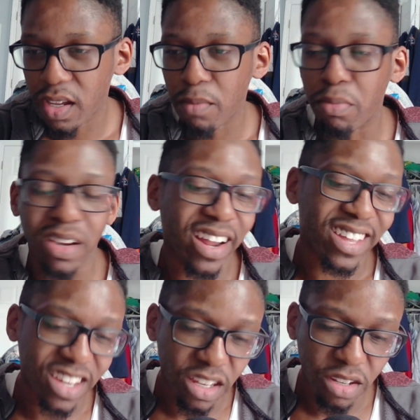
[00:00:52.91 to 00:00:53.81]
But I
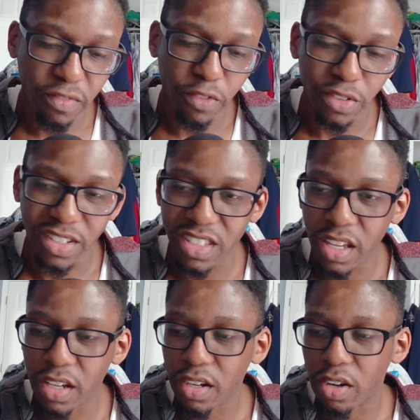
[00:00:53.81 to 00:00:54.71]
get it for the
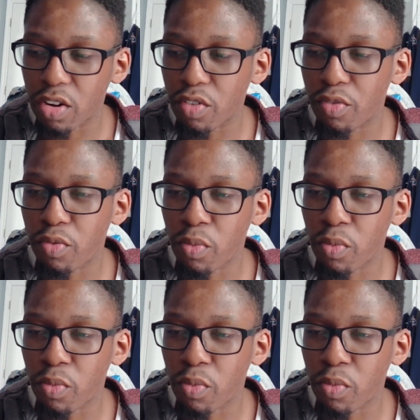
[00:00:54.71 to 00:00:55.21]
sake of